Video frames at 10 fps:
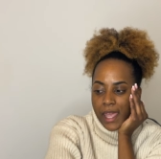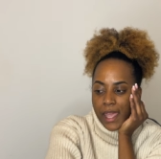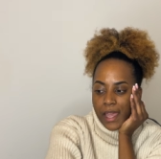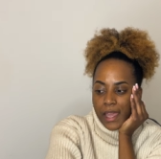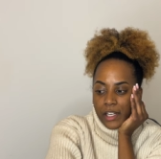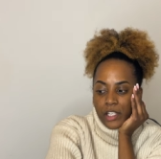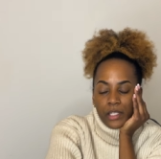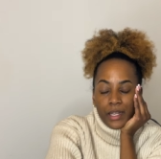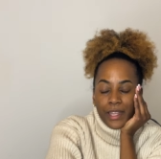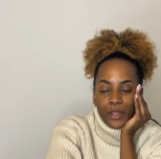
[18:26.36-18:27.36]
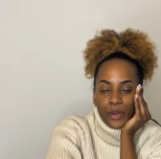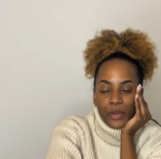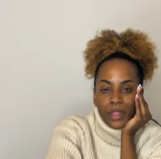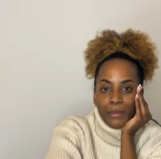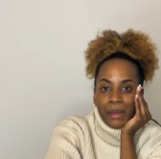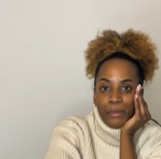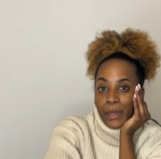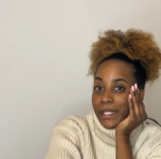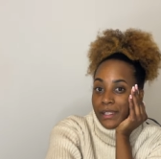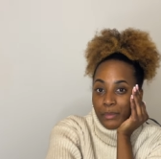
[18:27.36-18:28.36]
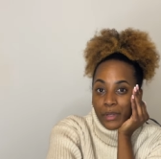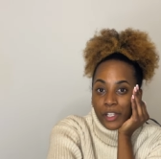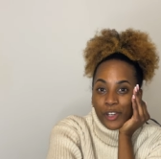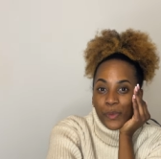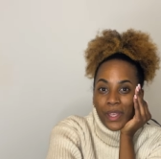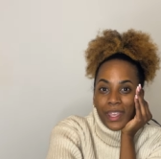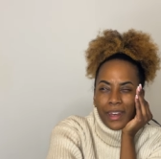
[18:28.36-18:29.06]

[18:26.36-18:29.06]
And just let you know that my birthday celebration on the weekend,